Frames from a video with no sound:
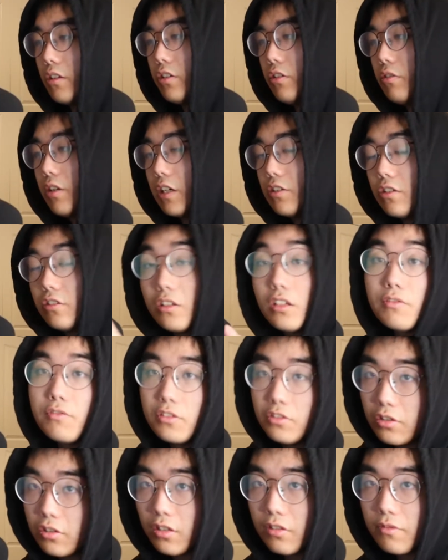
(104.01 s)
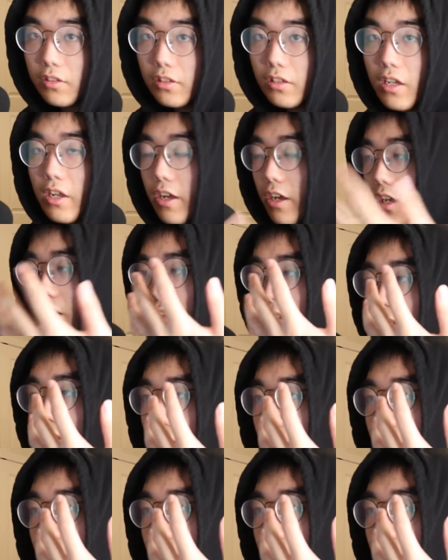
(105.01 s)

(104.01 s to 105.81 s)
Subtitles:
tell you guys the differences of it and